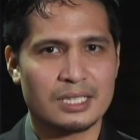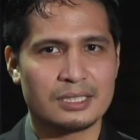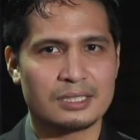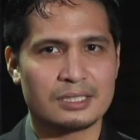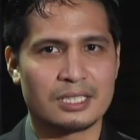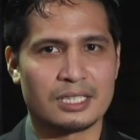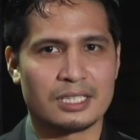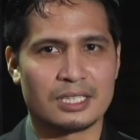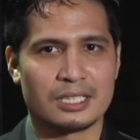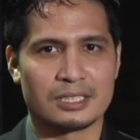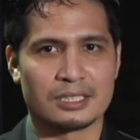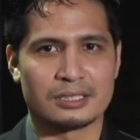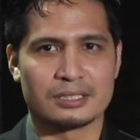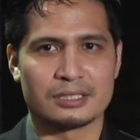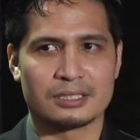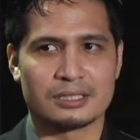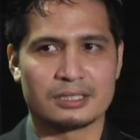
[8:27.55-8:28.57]

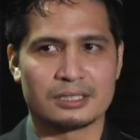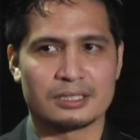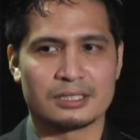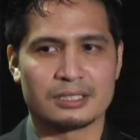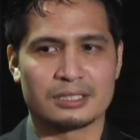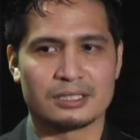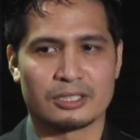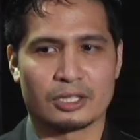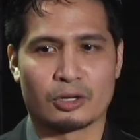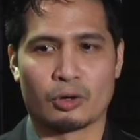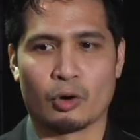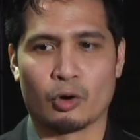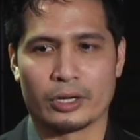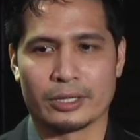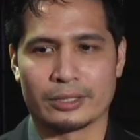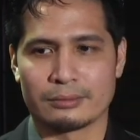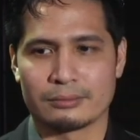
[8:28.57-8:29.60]
The
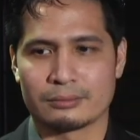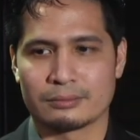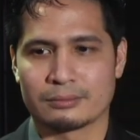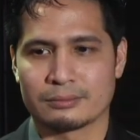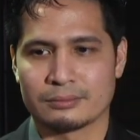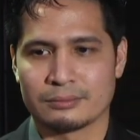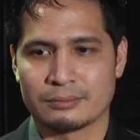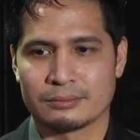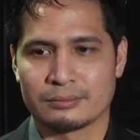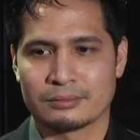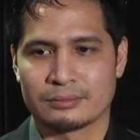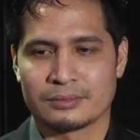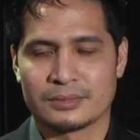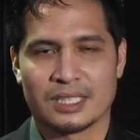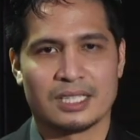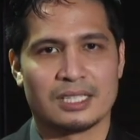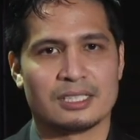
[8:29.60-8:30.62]
court
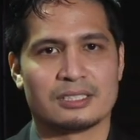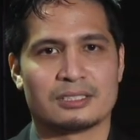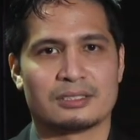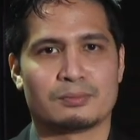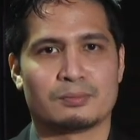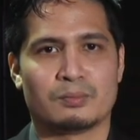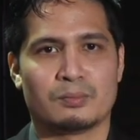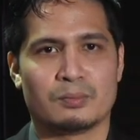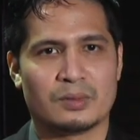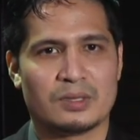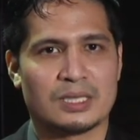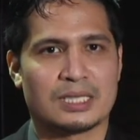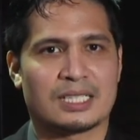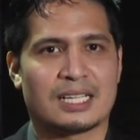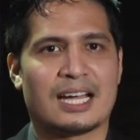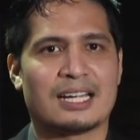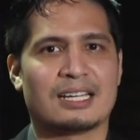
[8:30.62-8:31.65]
is
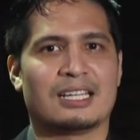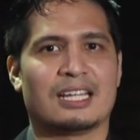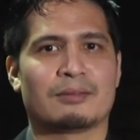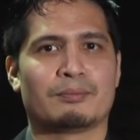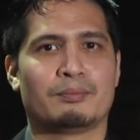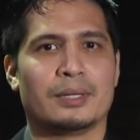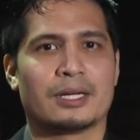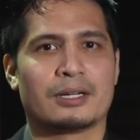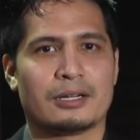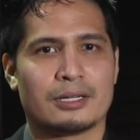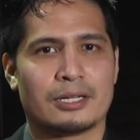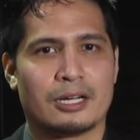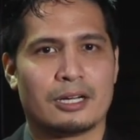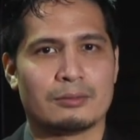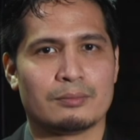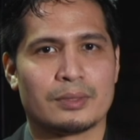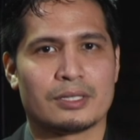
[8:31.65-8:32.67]
kind of like bigger
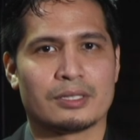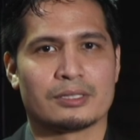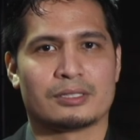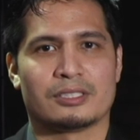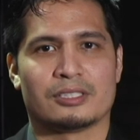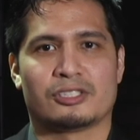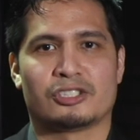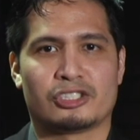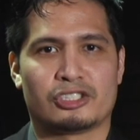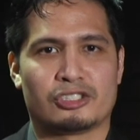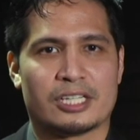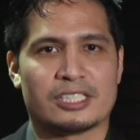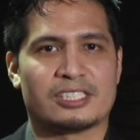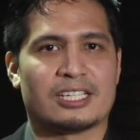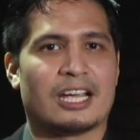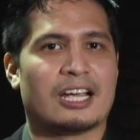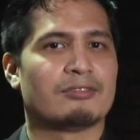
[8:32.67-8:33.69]
now because it
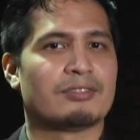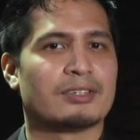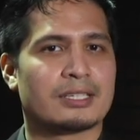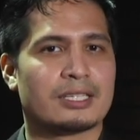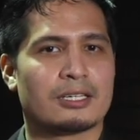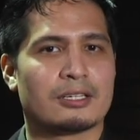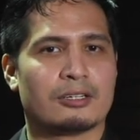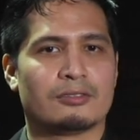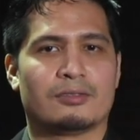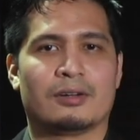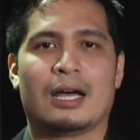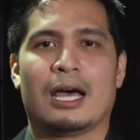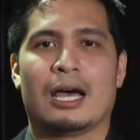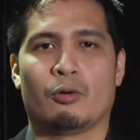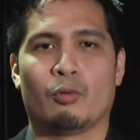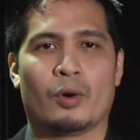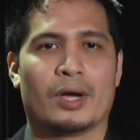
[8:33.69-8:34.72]
stretched everything of
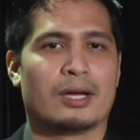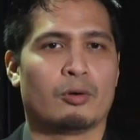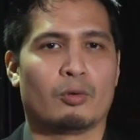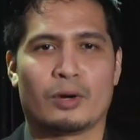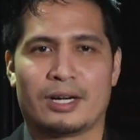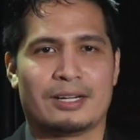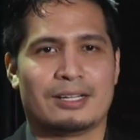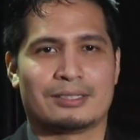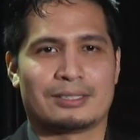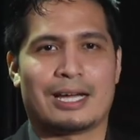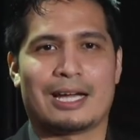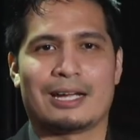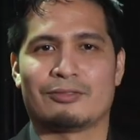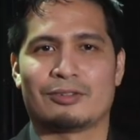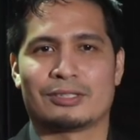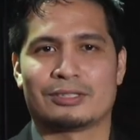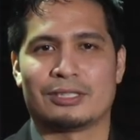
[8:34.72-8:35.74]
where
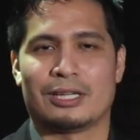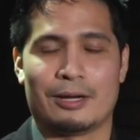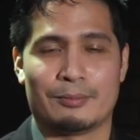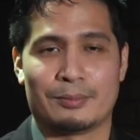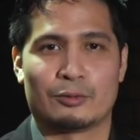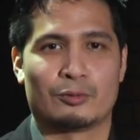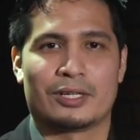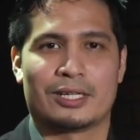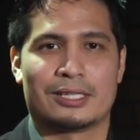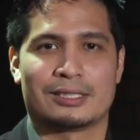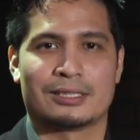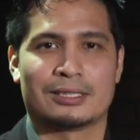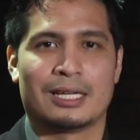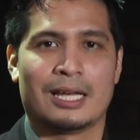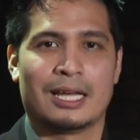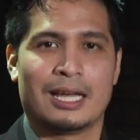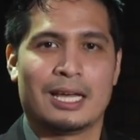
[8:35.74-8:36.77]
is
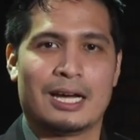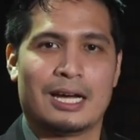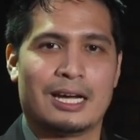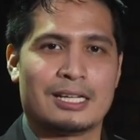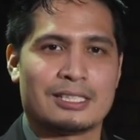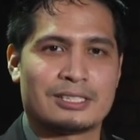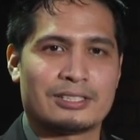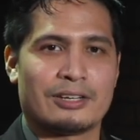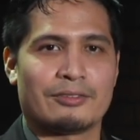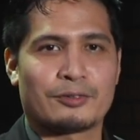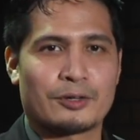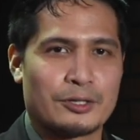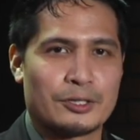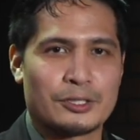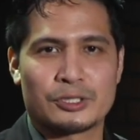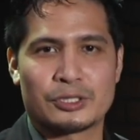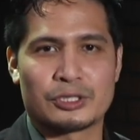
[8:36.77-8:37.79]
Steph
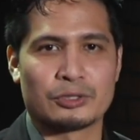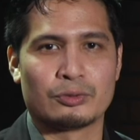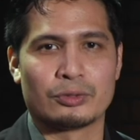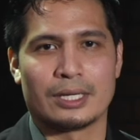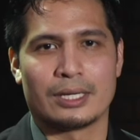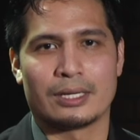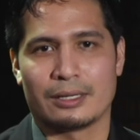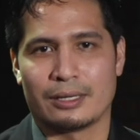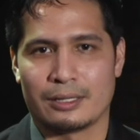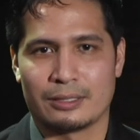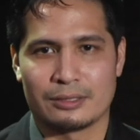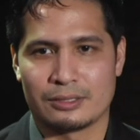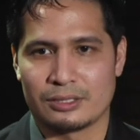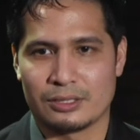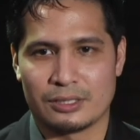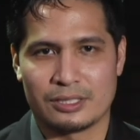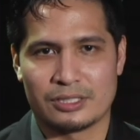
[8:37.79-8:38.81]
Curry shooting,
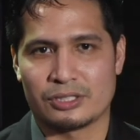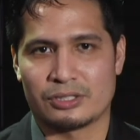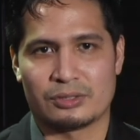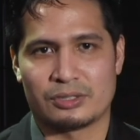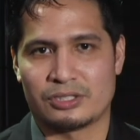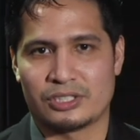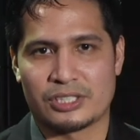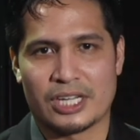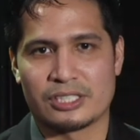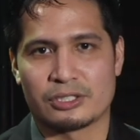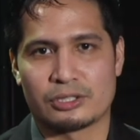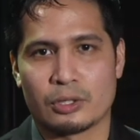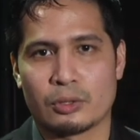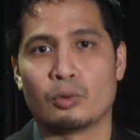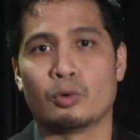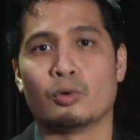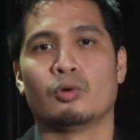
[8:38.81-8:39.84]
and it just changed
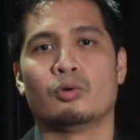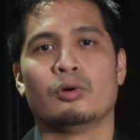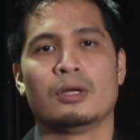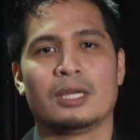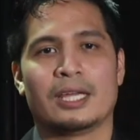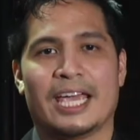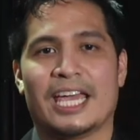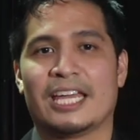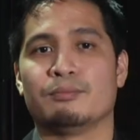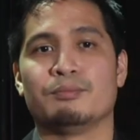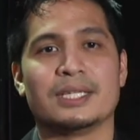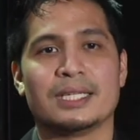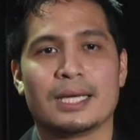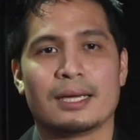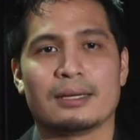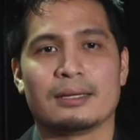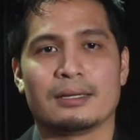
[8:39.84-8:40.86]
the whole
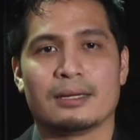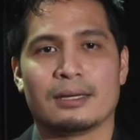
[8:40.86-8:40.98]
NBA.